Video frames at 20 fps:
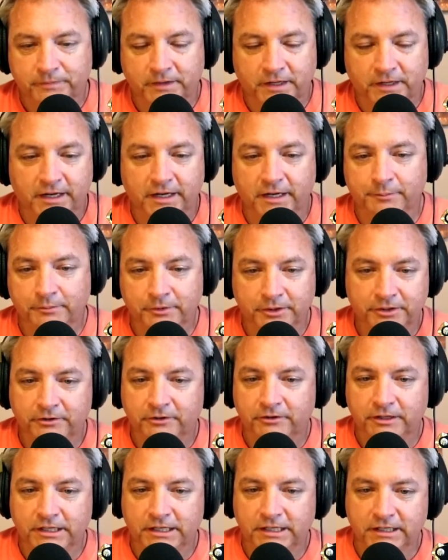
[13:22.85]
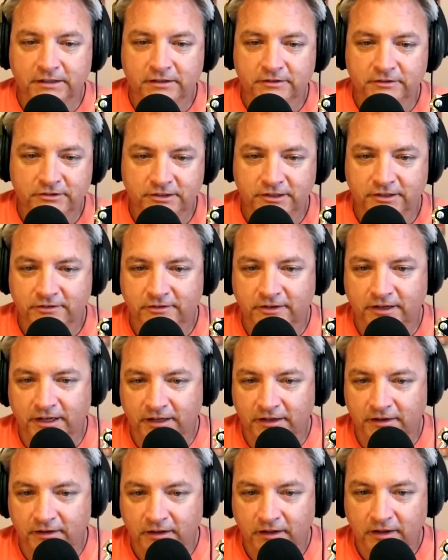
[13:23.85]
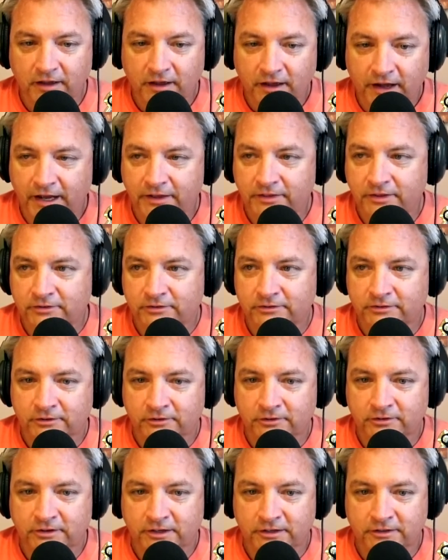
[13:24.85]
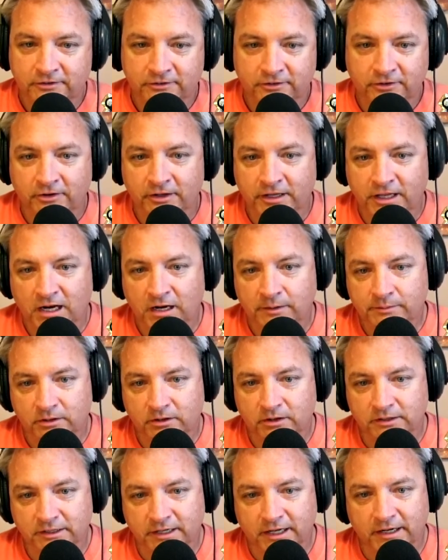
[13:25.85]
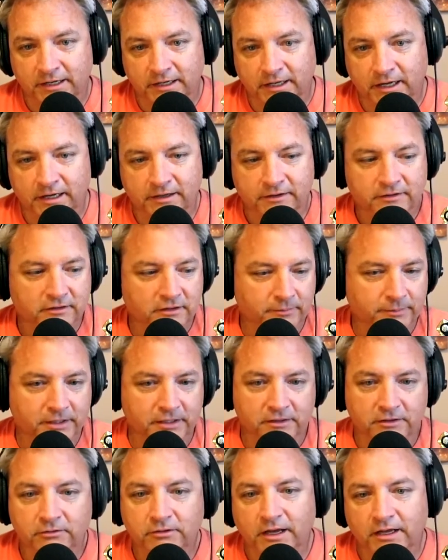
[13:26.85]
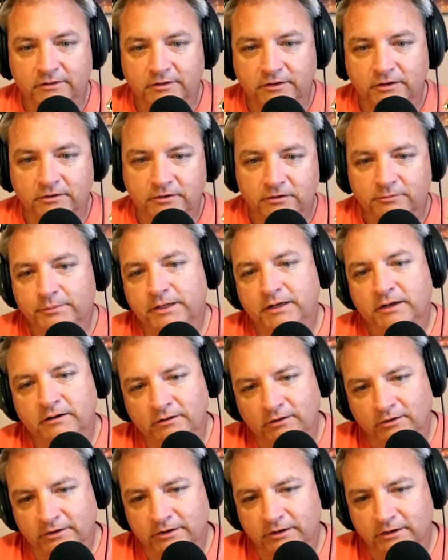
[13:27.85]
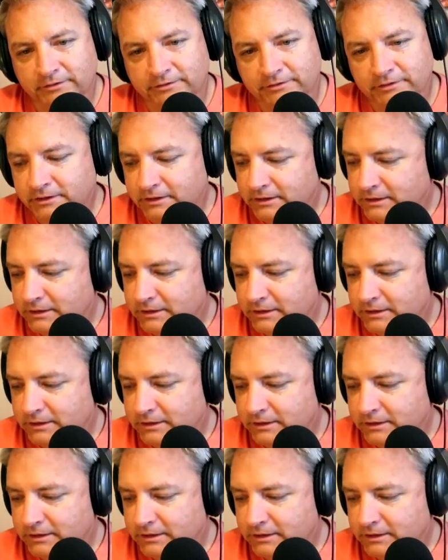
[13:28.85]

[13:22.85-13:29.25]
I am literally just a, hey, this is interesting, let's turn the camera on kind of guy. I mean, you guys know, you've been here long enough.